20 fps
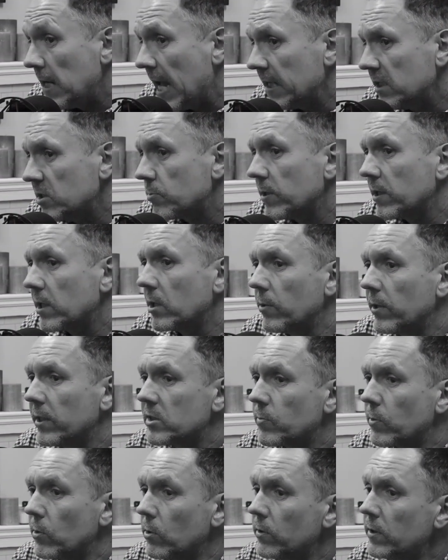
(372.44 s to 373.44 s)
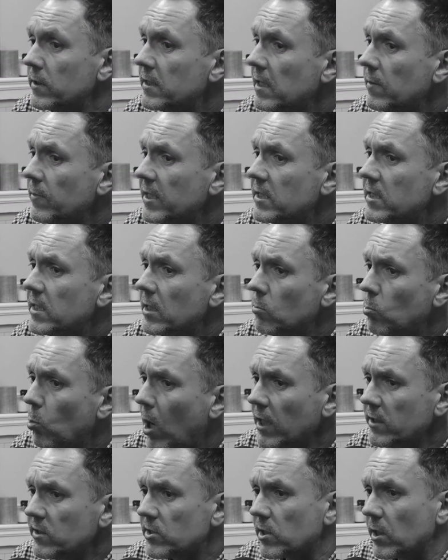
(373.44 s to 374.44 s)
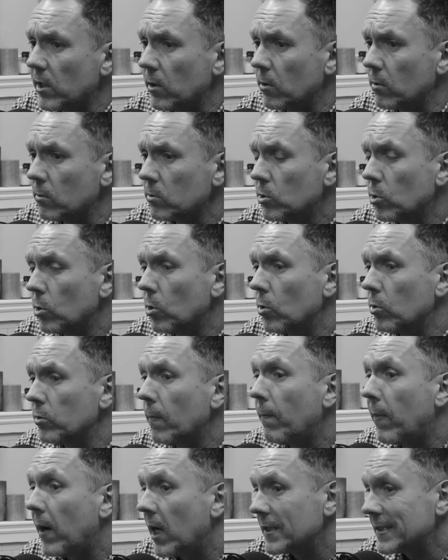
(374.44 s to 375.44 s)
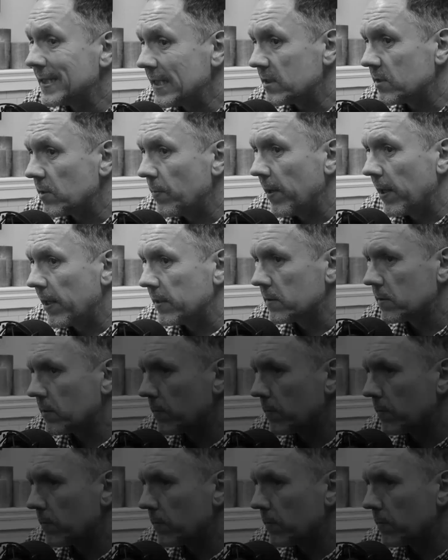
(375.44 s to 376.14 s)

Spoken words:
Next, we're going to explore the DBT What skill called participate.